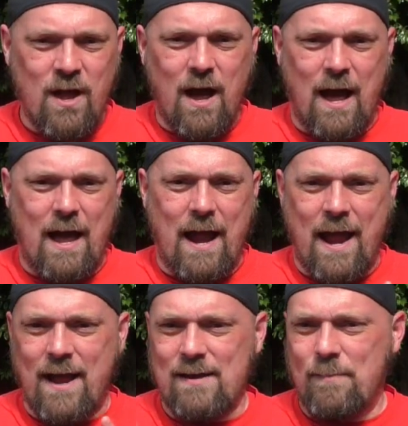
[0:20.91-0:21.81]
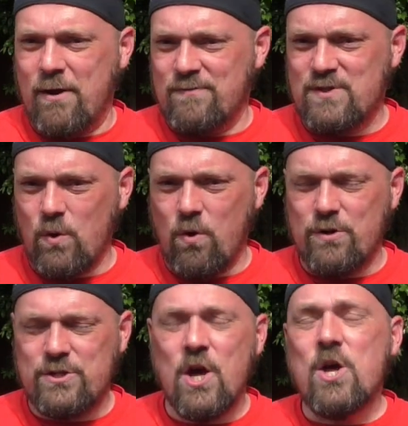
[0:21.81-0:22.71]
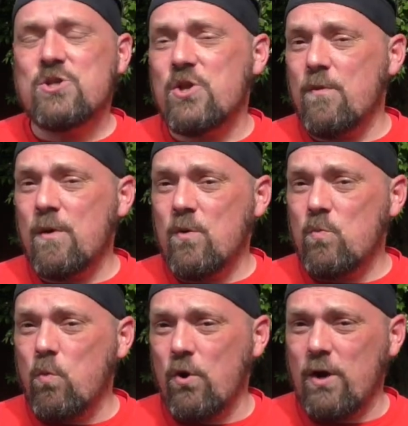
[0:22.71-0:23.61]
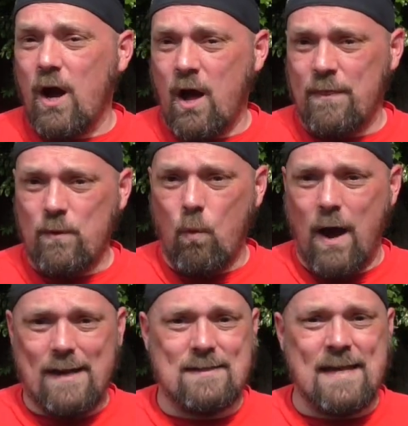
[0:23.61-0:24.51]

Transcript: and a pair of swords so that we could work on the winds.